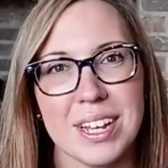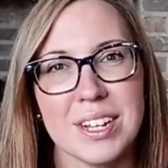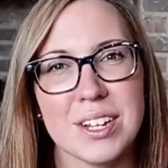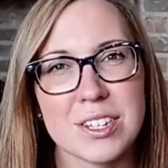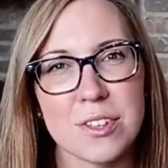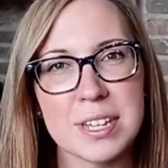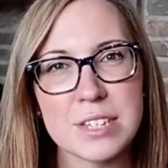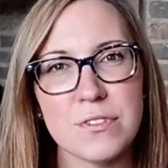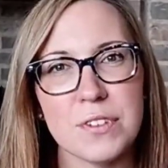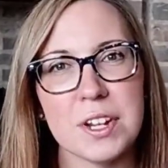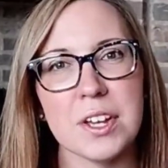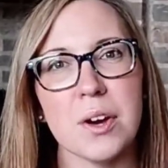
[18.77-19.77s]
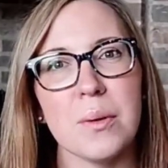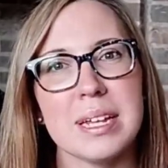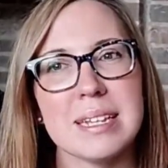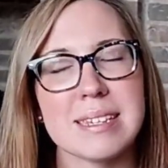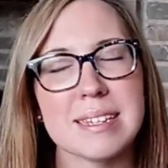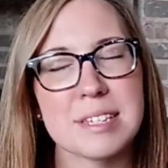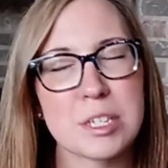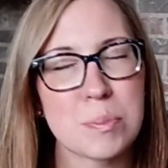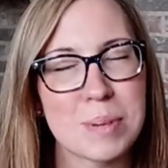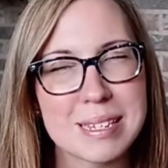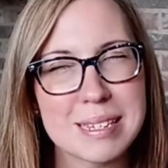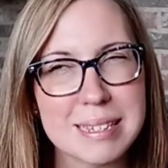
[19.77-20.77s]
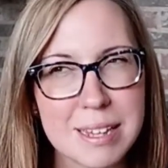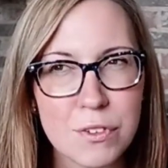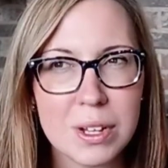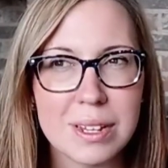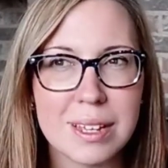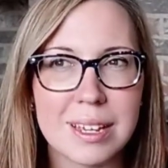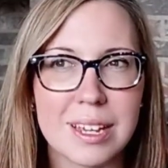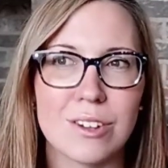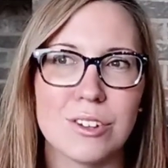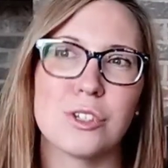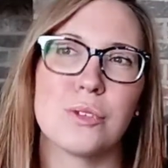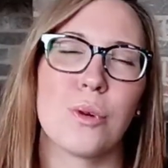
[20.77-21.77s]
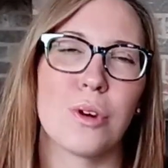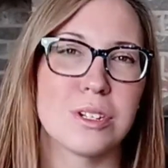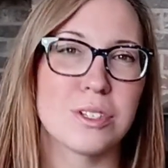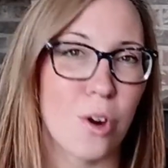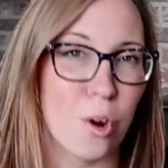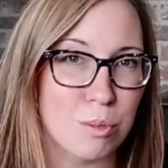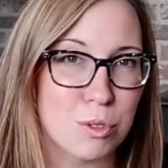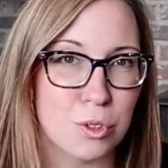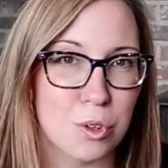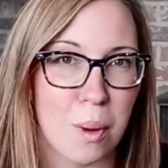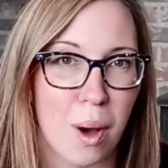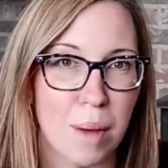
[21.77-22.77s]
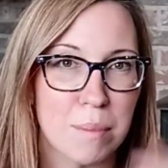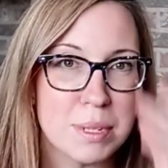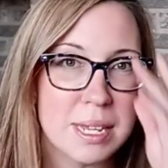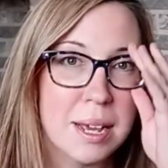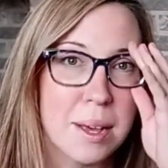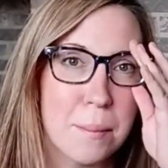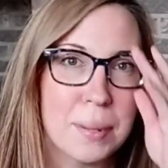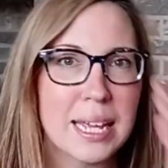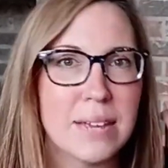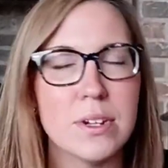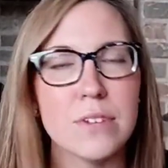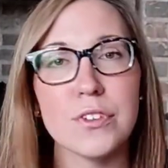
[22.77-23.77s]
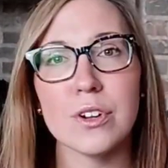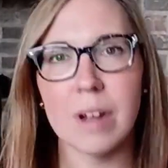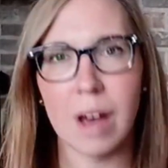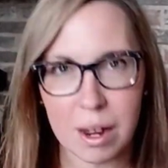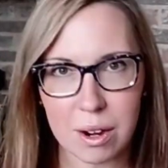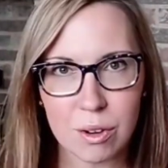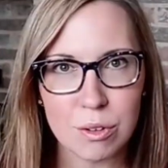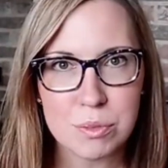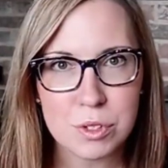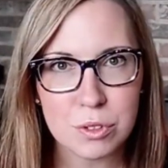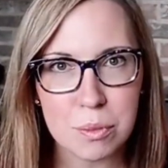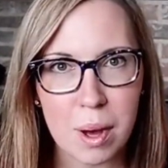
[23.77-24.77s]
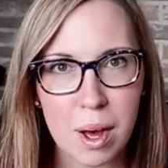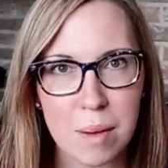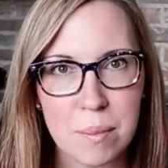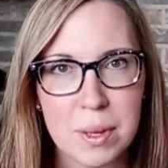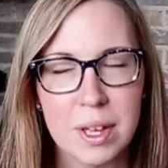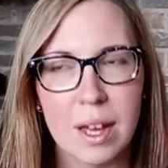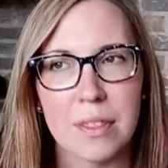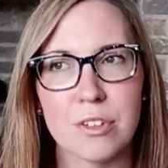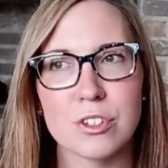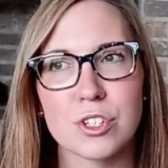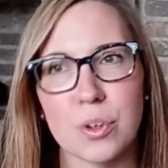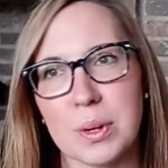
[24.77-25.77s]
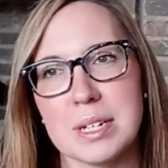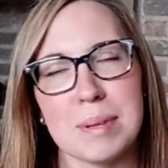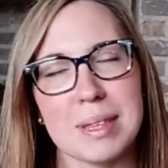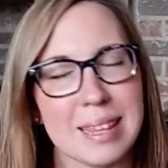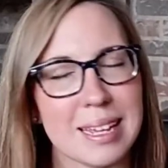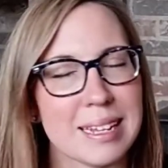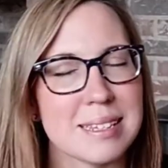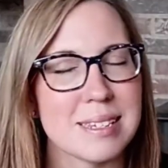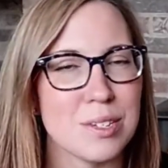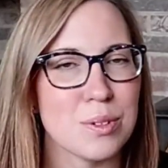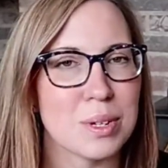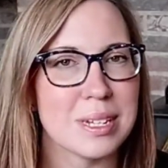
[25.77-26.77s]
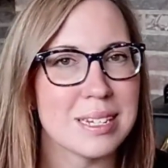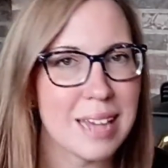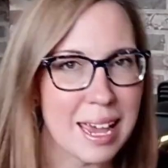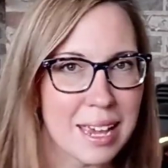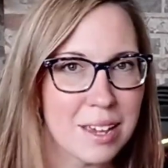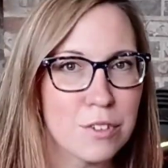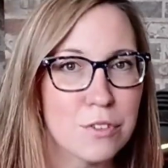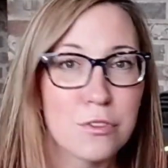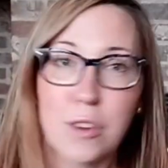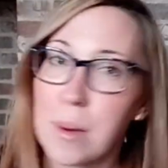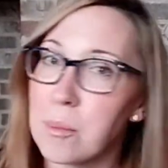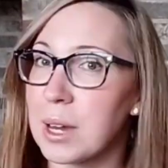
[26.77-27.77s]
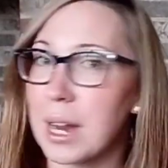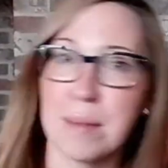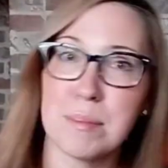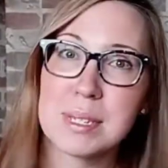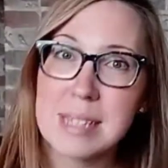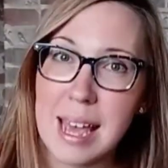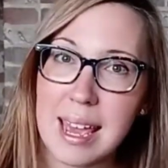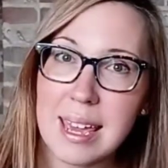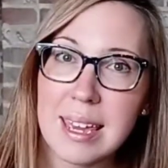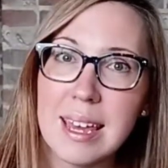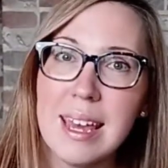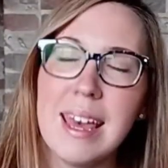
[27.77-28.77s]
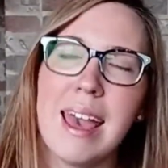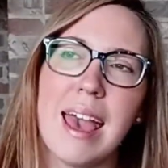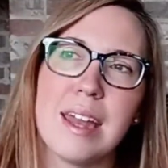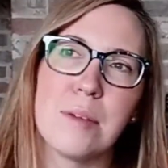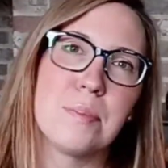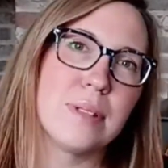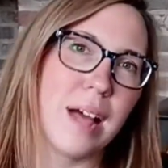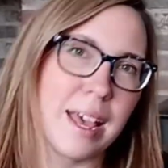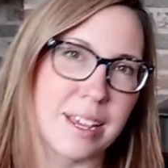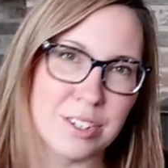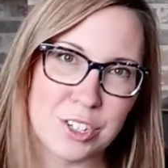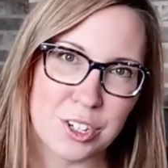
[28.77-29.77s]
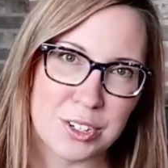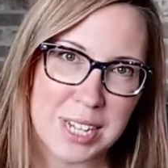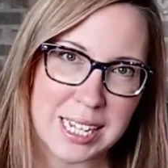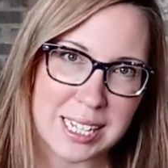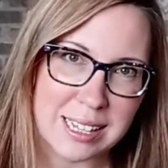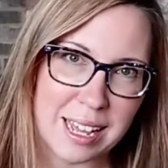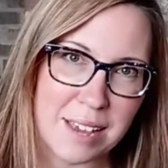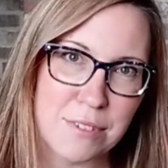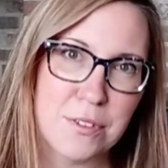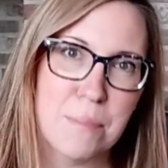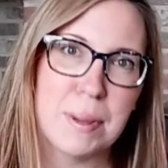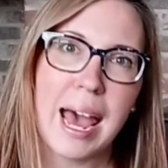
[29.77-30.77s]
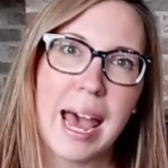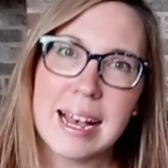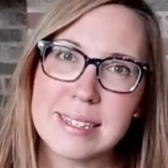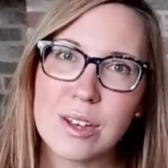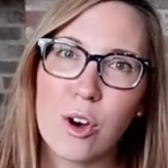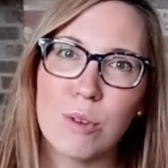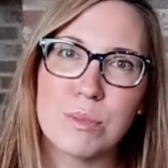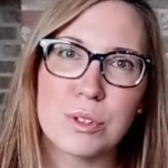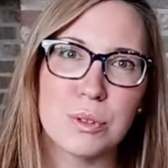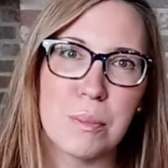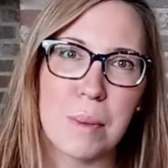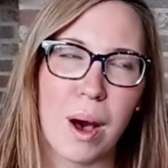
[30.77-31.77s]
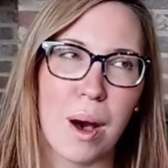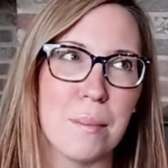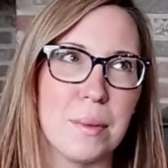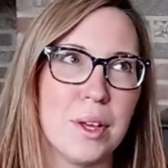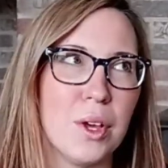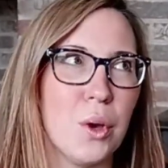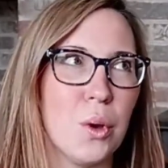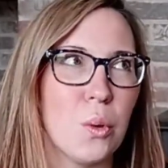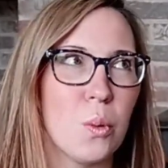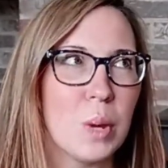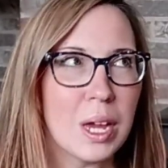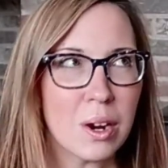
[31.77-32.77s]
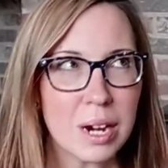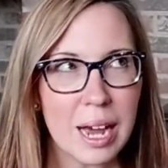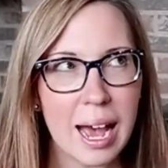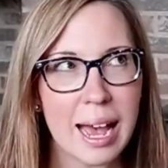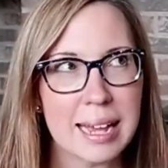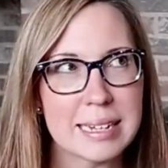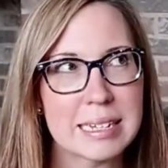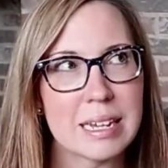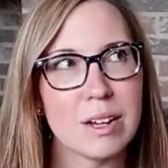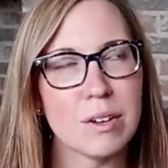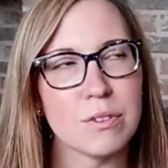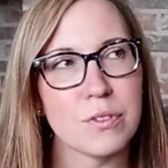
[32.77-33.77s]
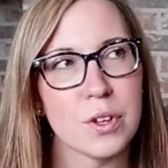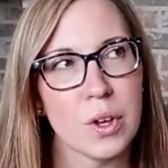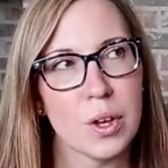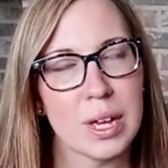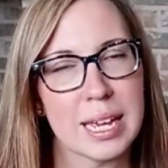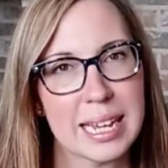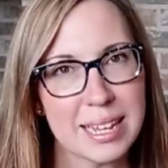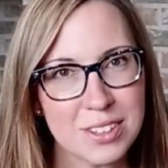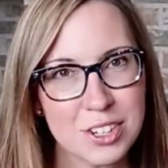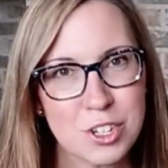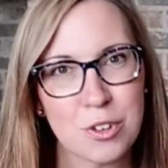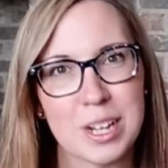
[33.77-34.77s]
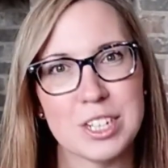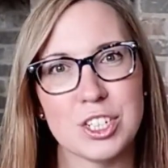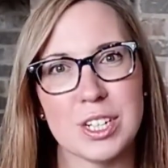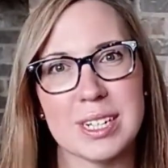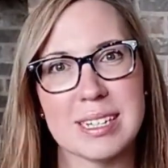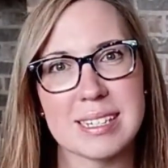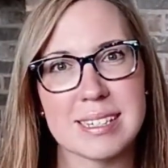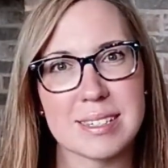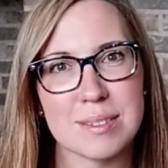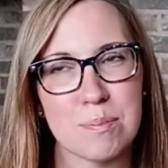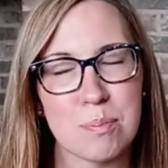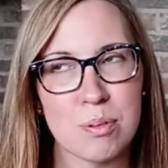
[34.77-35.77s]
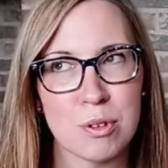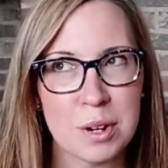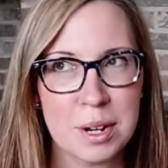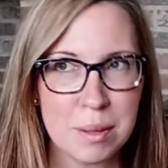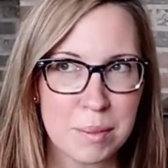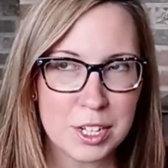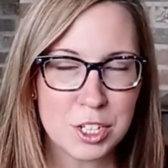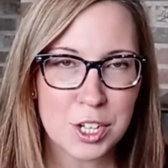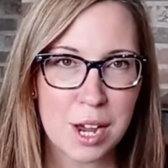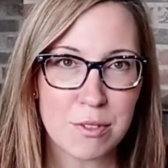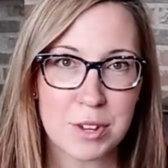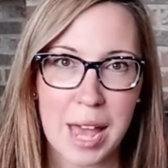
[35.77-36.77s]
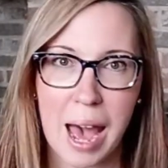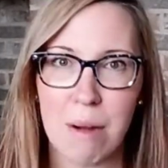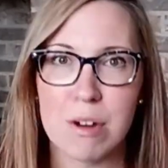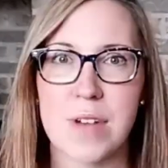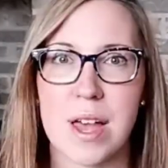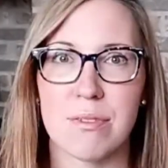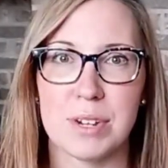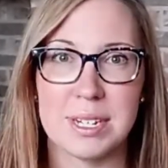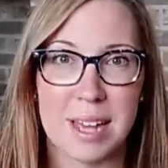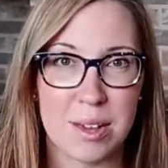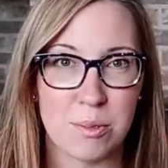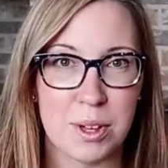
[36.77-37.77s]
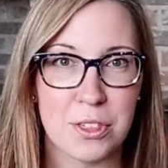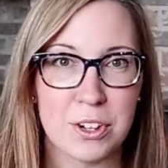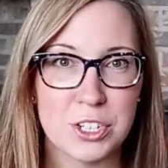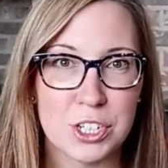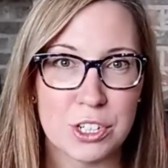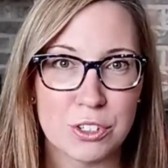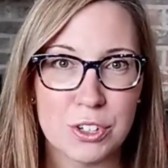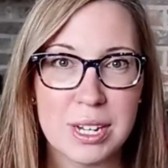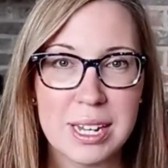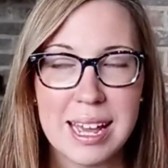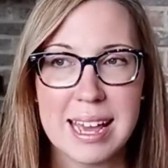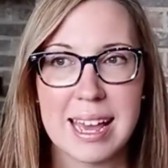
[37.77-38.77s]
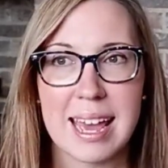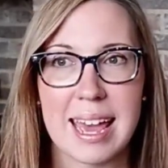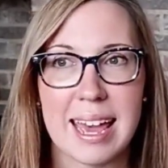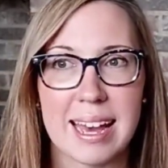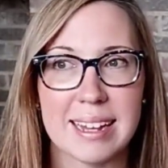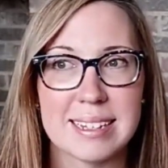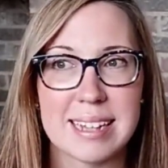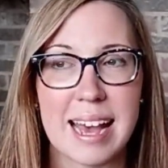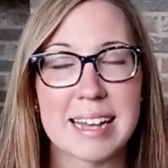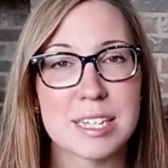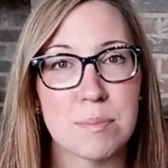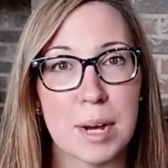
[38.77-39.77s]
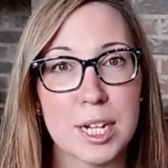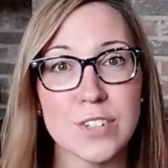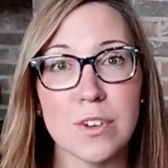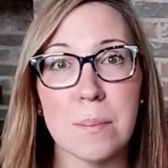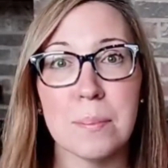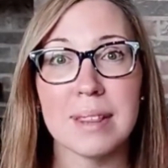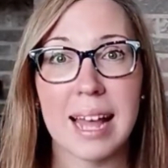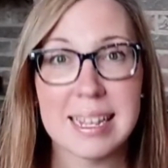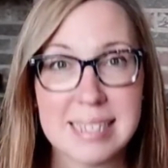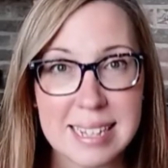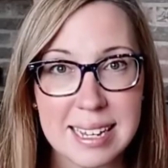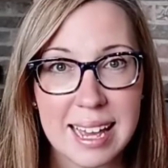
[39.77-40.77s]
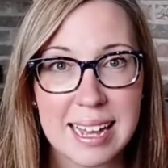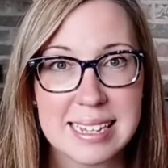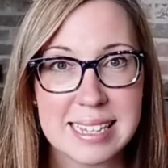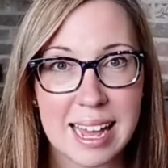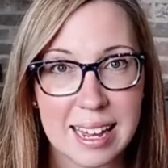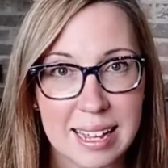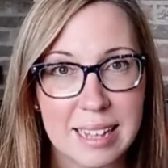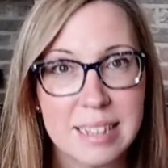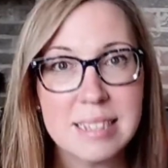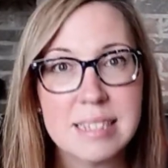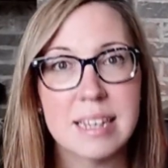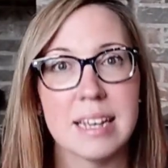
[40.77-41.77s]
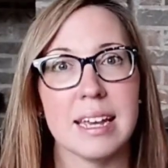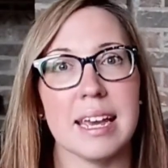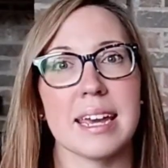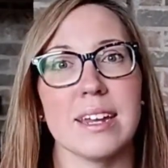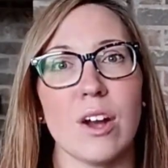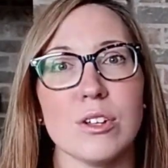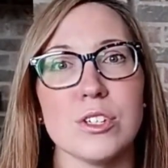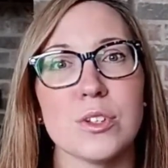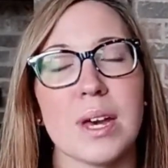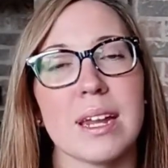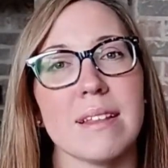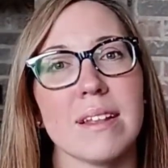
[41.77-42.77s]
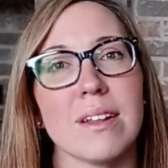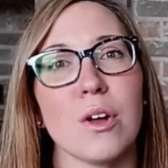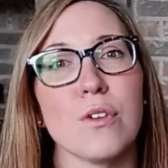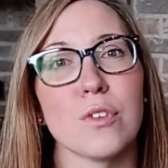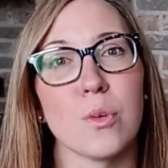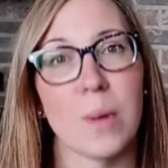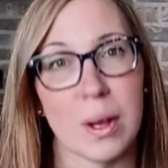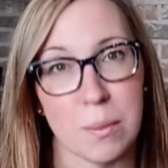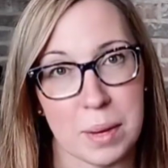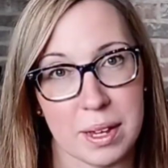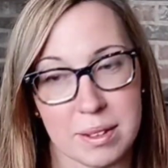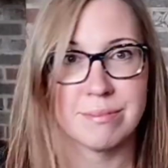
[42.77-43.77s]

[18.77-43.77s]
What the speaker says: So this video is specifically geared towards homeschool moms, but even if you're not a homeschool mom, there's going to be things that you can take from what I'm saying and apply it to your daily life. But as a homeschool mom, we are kind of in the trenches pretty much every hour of every day with our children. And as much of a blessing as that is, it can also get a little overwhelming.